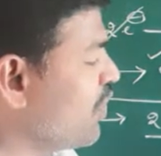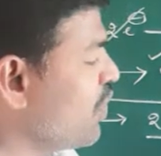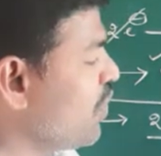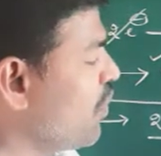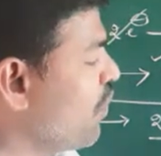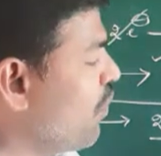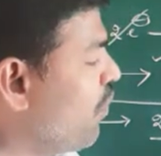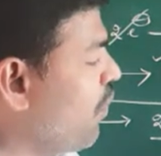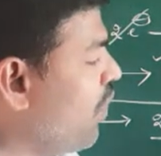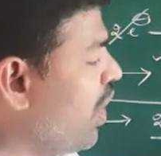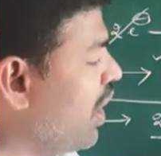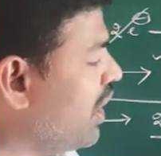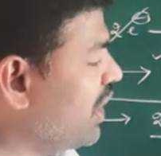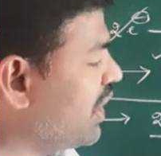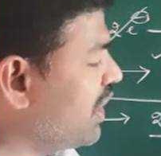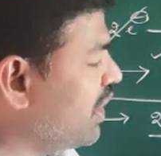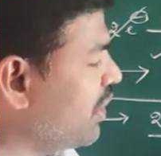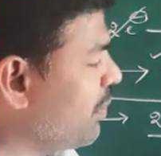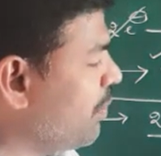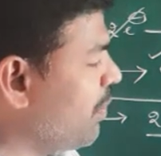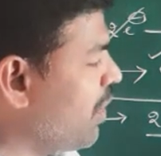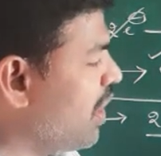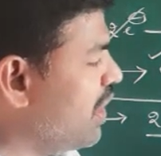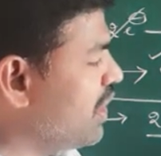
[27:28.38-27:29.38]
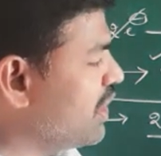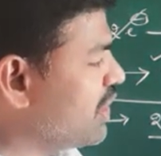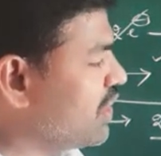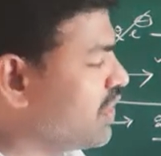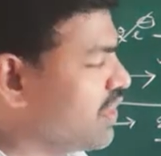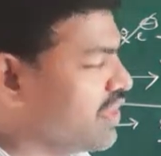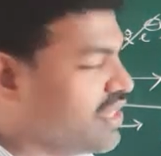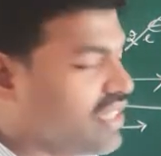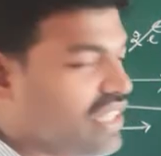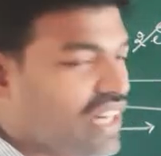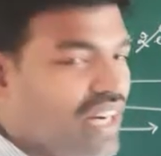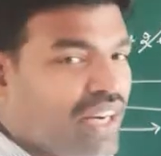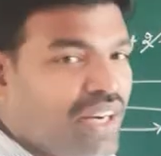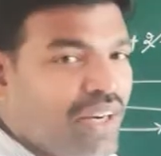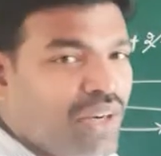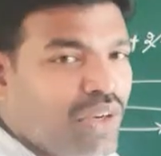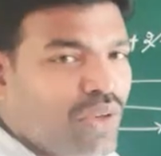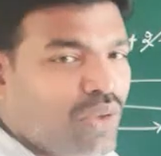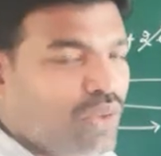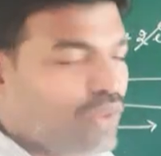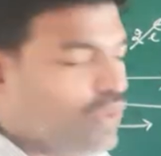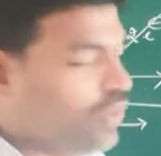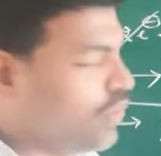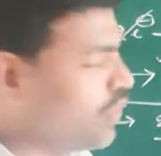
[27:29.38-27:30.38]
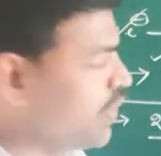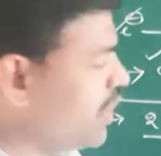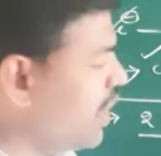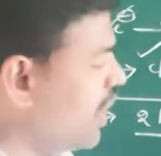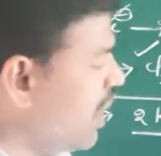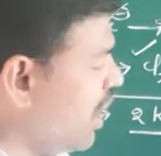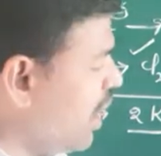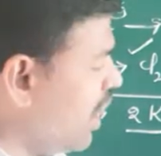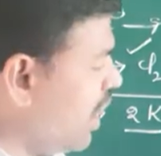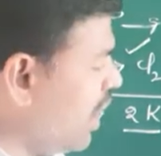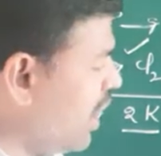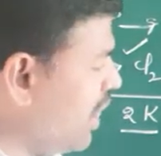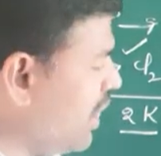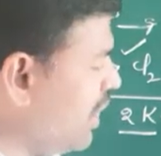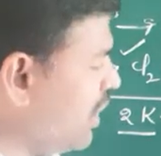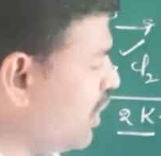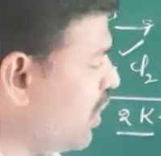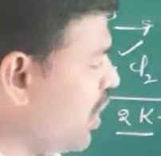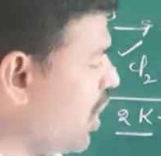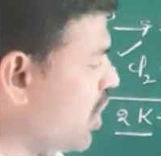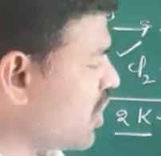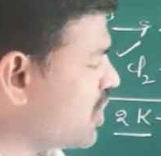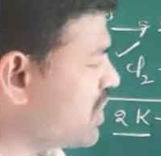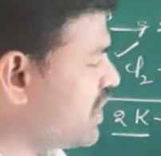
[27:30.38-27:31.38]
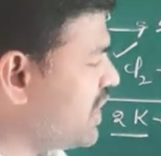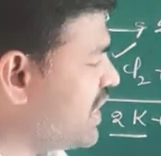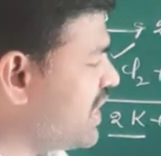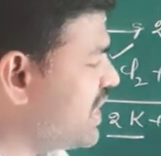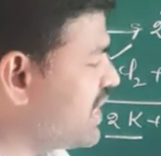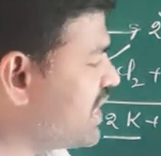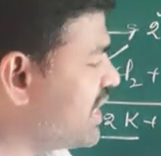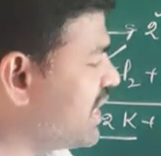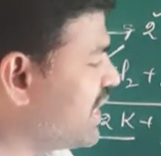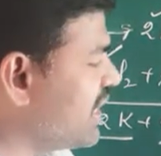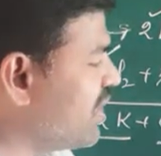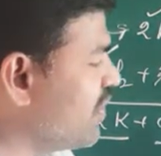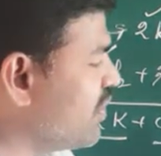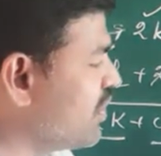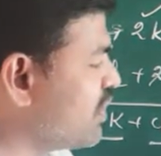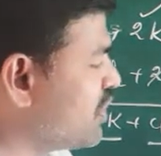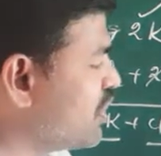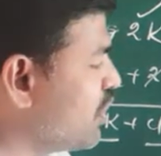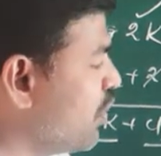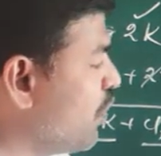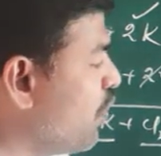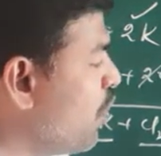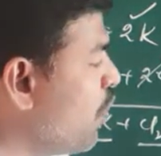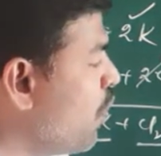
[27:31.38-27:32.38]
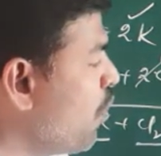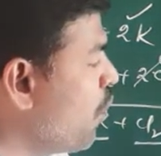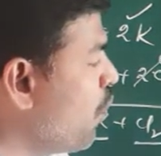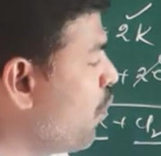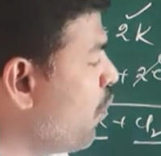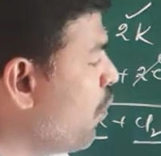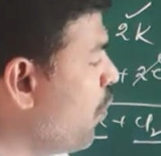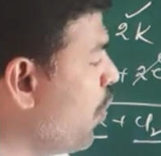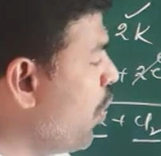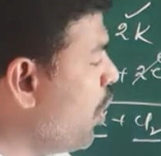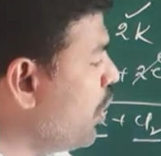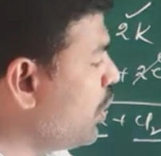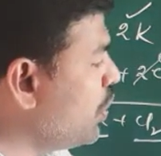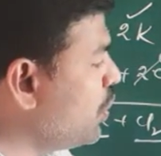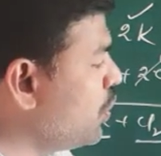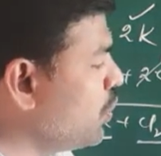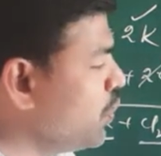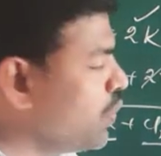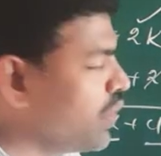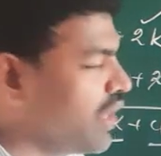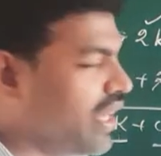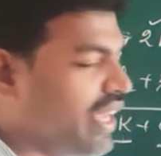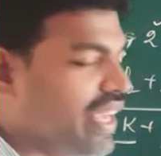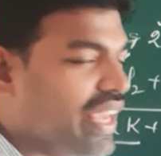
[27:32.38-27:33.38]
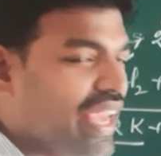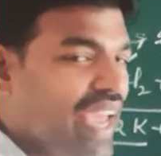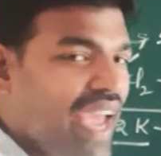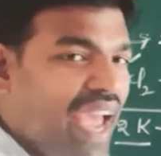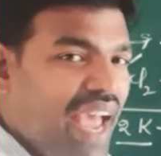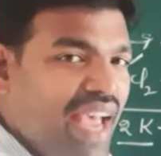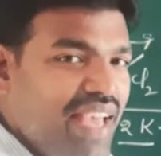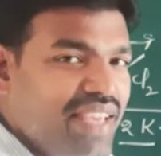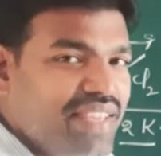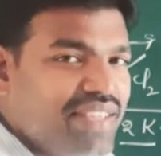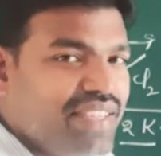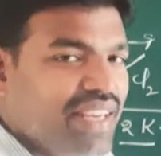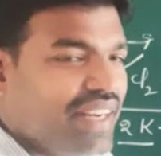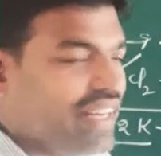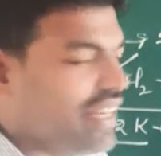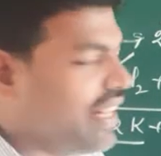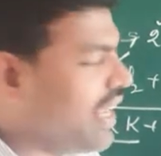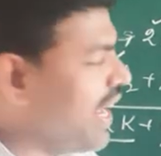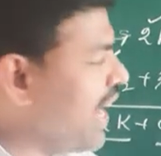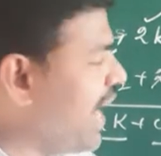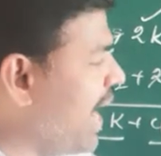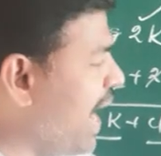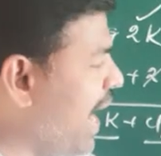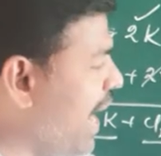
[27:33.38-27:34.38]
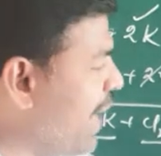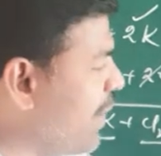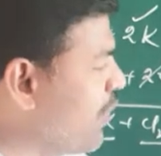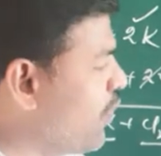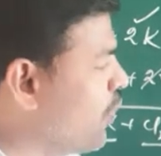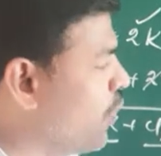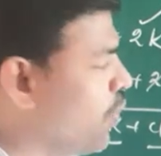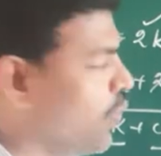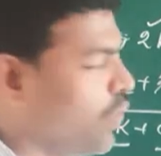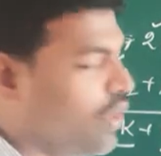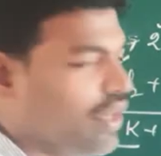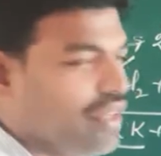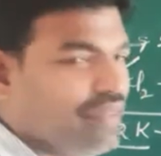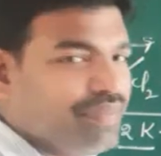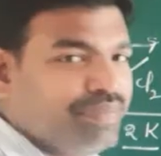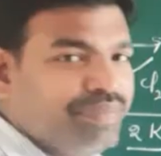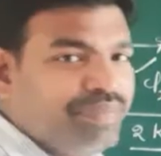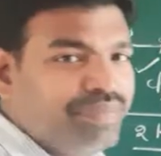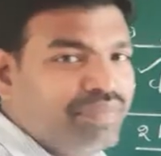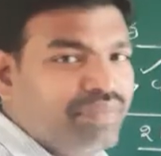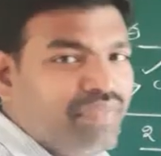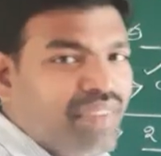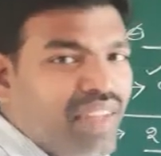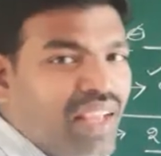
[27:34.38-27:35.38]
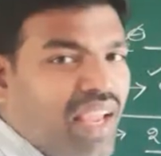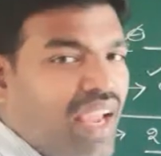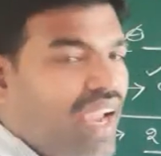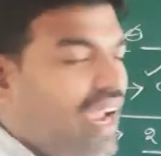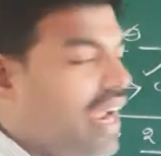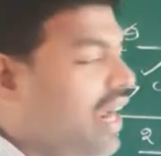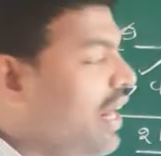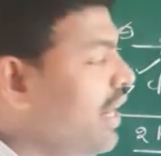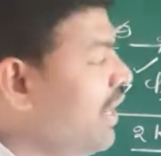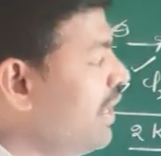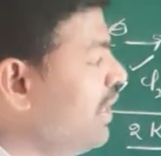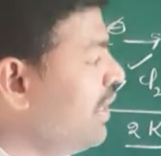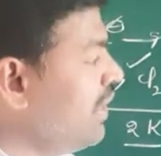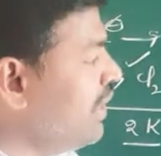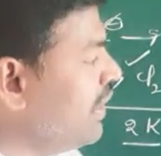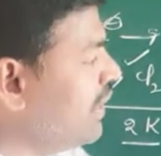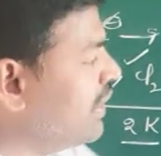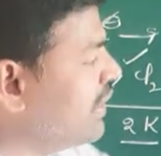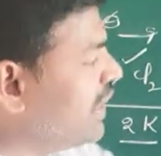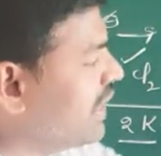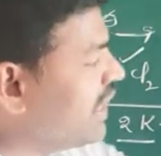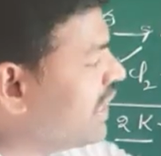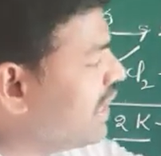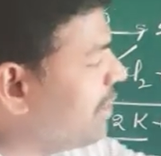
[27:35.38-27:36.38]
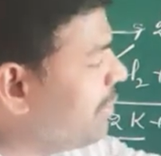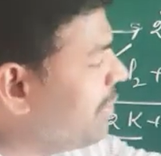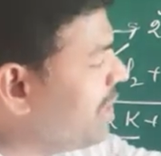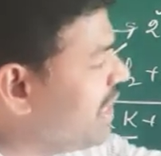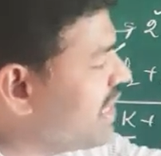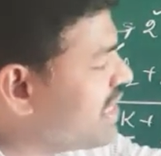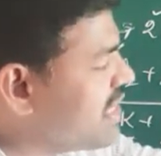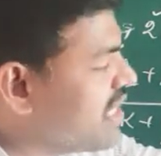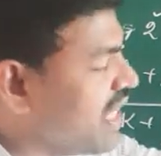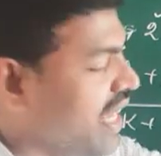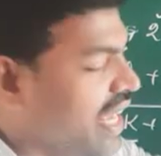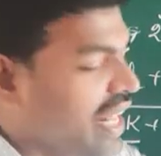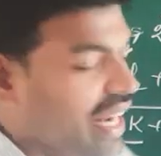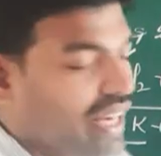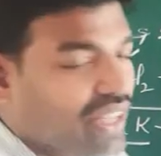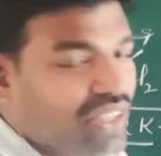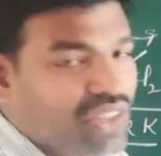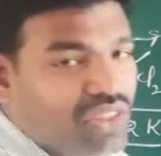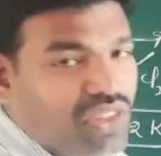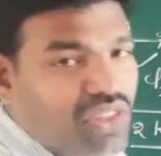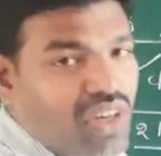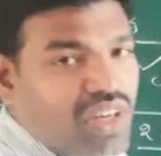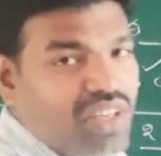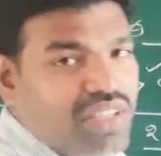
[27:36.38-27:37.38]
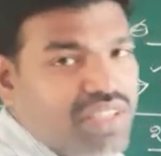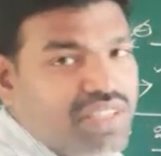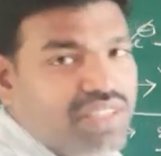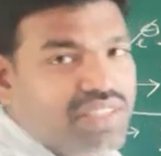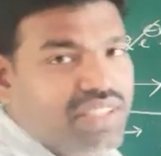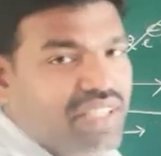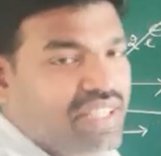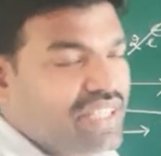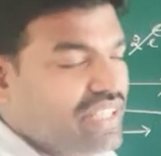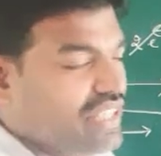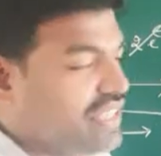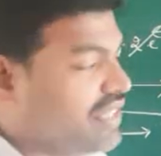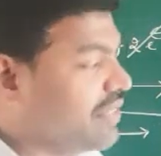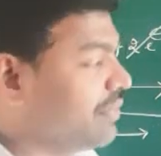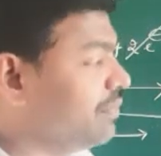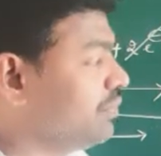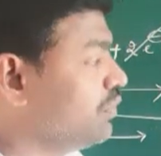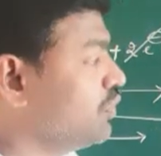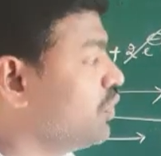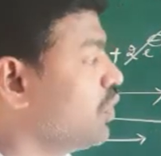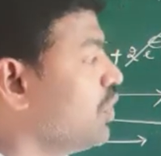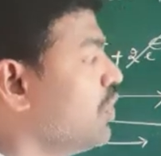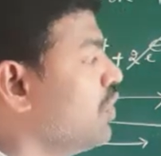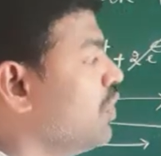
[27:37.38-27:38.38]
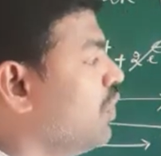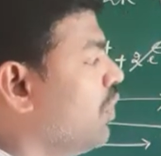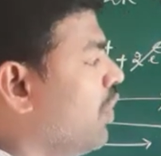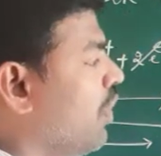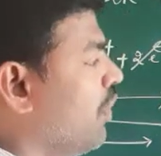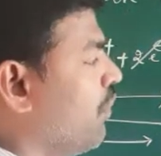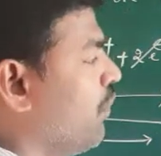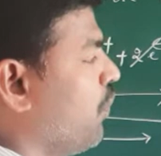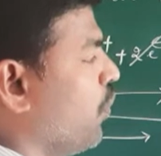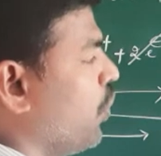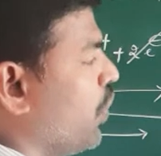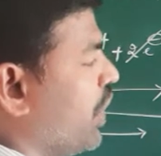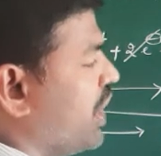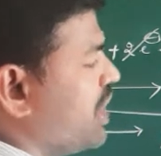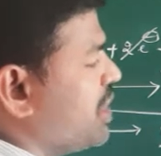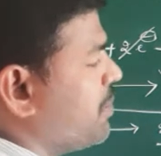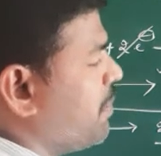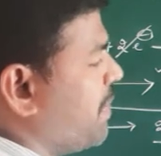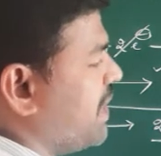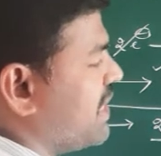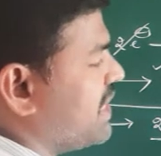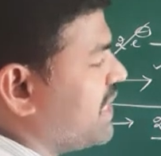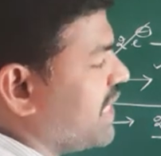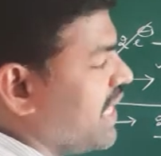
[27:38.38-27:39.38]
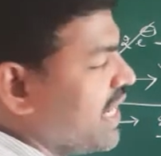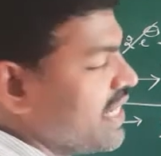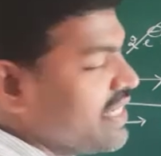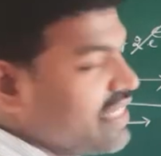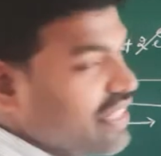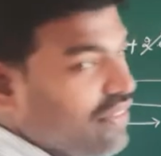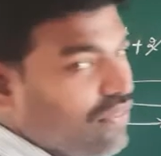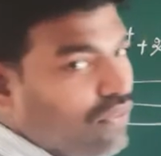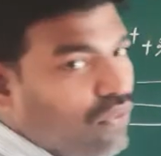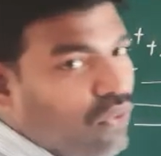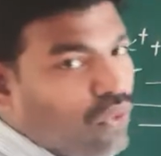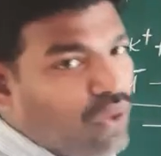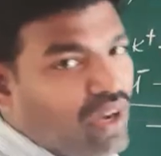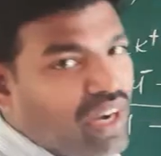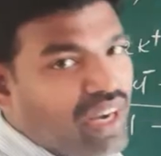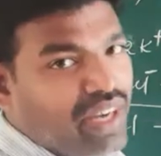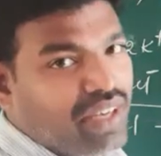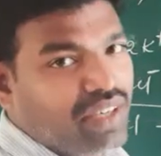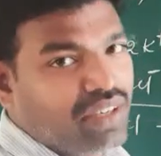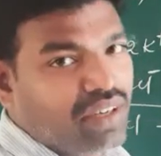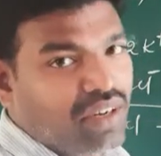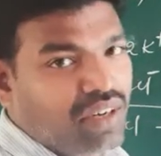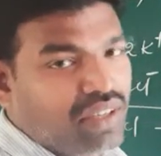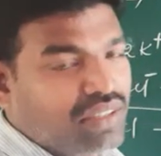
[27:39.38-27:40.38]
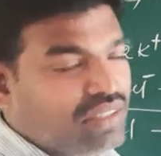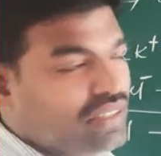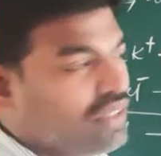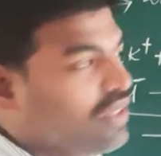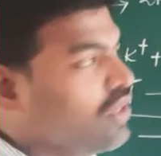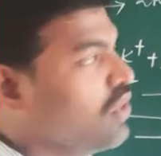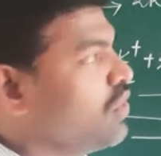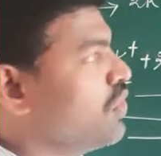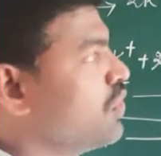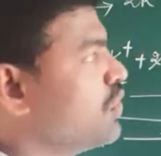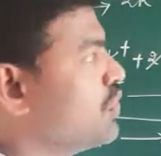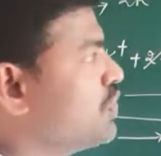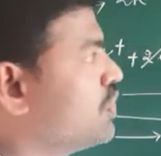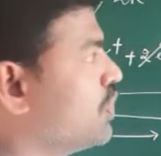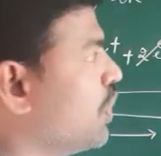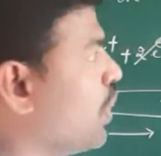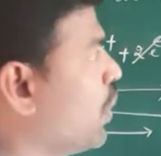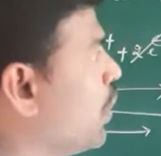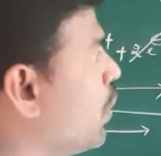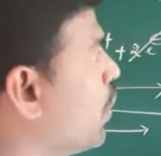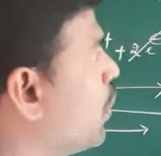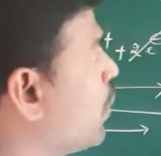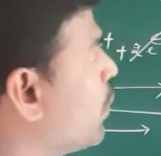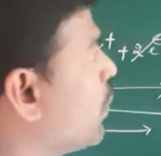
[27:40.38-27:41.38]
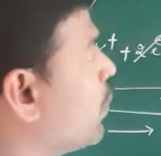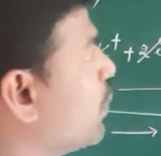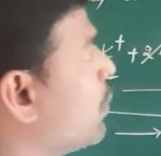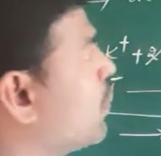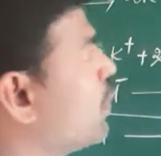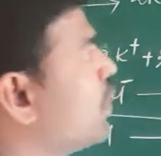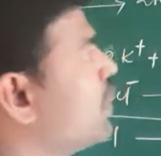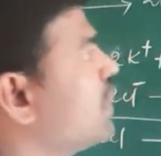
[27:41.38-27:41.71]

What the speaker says: water molecules undergo oxidation gives O2 gas at anode, and that liberates electrons, that is 4 H plus ions and 4 electrons. So